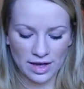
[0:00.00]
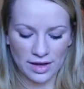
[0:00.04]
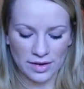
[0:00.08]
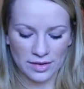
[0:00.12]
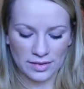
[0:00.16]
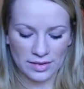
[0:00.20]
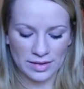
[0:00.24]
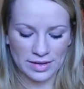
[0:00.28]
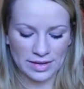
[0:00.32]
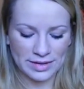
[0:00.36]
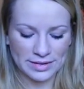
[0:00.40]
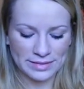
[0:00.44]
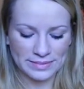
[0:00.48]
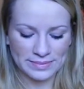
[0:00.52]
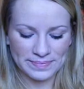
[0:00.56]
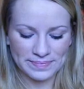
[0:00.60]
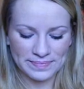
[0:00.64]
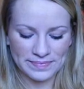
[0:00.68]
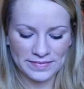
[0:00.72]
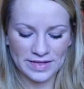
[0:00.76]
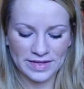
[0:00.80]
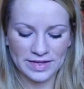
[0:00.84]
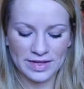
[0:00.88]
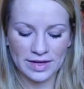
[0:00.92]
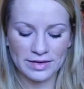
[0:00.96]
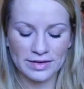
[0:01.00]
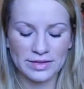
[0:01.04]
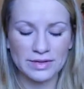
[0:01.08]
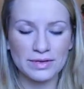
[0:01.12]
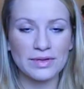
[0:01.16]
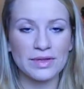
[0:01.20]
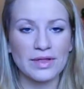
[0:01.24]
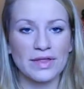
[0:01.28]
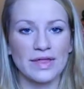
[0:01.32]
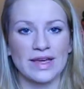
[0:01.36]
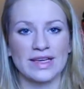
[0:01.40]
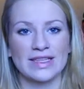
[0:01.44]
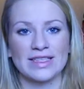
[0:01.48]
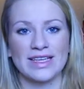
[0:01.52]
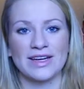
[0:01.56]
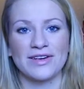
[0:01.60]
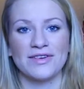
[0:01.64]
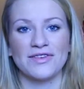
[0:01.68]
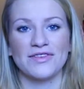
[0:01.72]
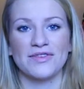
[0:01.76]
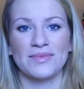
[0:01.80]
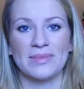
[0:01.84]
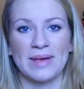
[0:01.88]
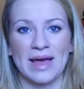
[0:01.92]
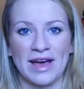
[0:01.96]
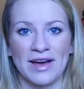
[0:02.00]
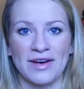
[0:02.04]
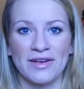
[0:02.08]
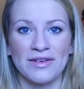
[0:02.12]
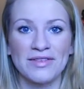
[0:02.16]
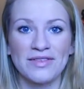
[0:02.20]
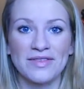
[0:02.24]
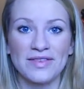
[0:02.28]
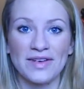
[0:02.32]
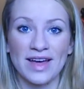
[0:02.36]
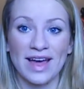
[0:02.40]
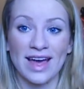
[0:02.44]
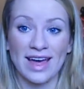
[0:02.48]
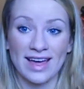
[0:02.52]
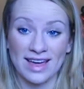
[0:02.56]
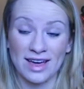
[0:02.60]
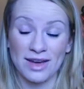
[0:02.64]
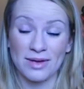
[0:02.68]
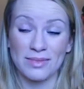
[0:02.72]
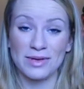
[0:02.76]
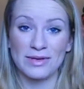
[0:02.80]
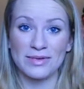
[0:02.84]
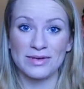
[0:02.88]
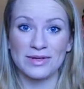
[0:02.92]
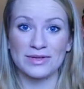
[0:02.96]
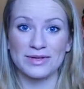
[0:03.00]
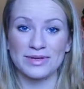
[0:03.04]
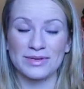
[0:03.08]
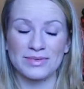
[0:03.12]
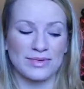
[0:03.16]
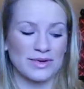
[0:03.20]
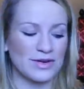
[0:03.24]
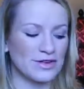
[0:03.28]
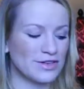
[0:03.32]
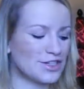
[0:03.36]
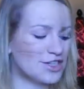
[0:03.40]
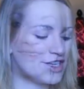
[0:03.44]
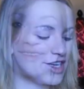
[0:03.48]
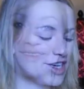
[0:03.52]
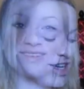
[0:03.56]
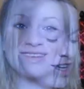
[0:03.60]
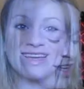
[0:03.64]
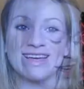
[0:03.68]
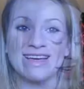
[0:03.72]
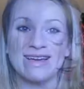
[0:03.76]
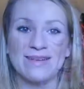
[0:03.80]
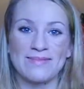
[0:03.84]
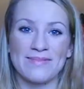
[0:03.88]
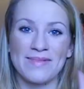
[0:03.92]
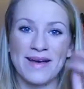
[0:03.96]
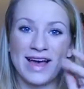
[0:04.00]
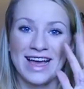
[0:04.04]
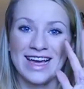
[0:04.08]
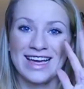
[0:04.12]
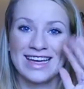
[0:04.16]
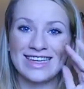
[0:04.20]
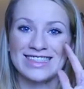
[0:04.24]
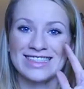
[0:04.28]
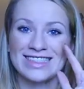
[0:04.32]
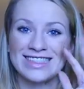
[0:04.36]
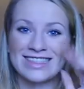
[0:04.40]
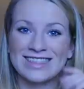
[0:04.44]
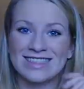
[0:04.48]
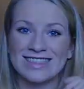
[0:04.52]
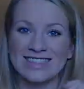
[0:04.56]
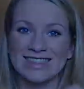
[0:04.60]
So, those are all the things I got from e.l.f. I hope you enjoyed watching. Bye!